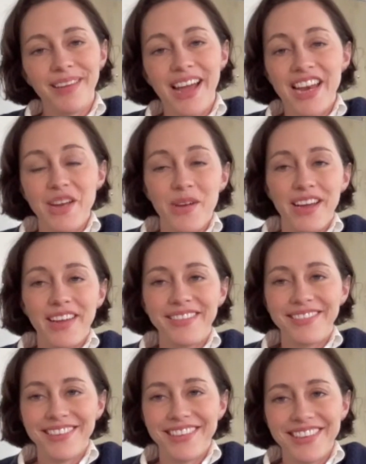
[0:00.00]
Anyway, anyway,
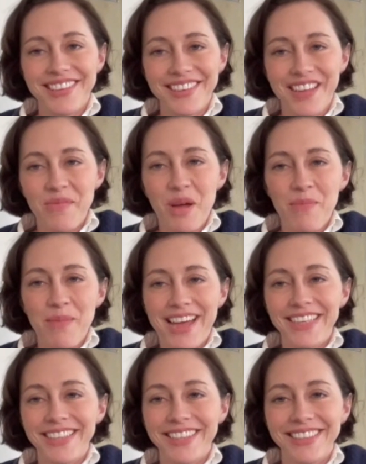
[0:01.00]
I'm not mad.
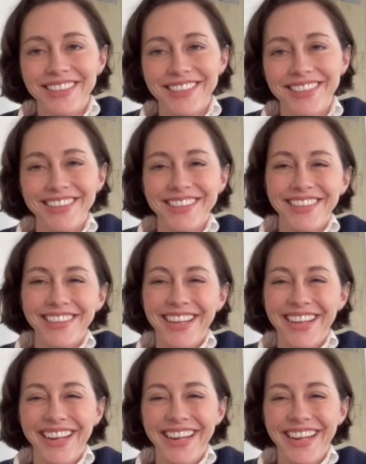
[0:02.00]
No,